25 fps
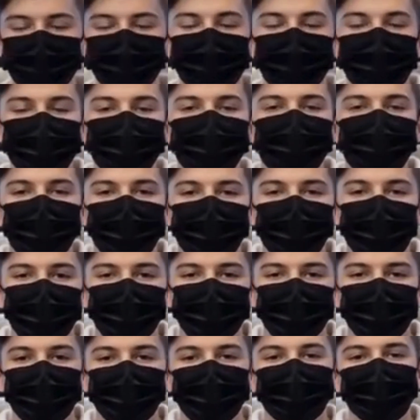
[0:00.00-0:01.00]
over her
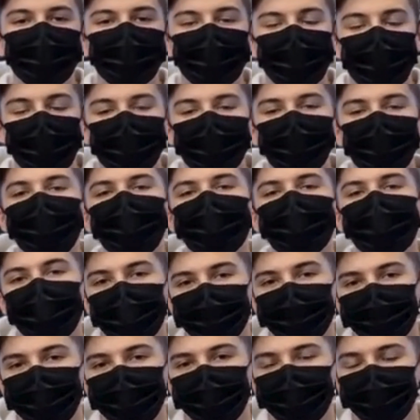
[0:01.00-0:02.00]
shoulder.
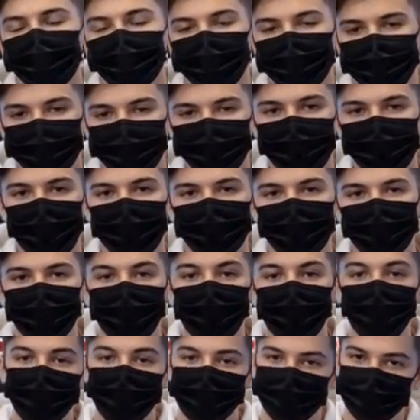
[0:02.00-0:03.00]
Cinematic
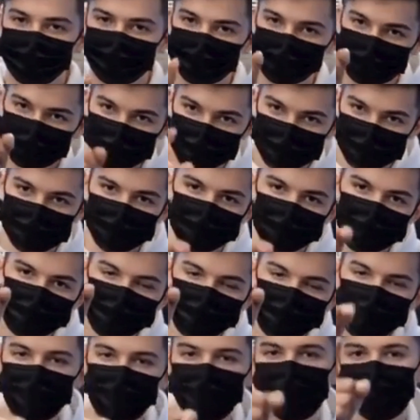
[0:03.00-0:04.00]
lighting, shallow depth of
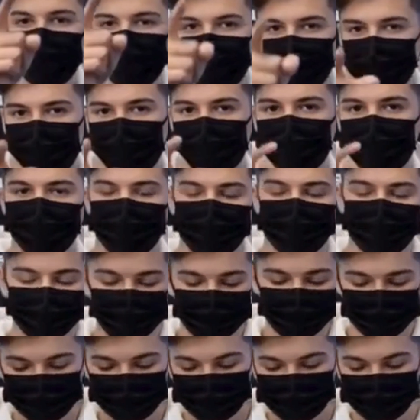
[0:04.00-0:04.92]
field, moody and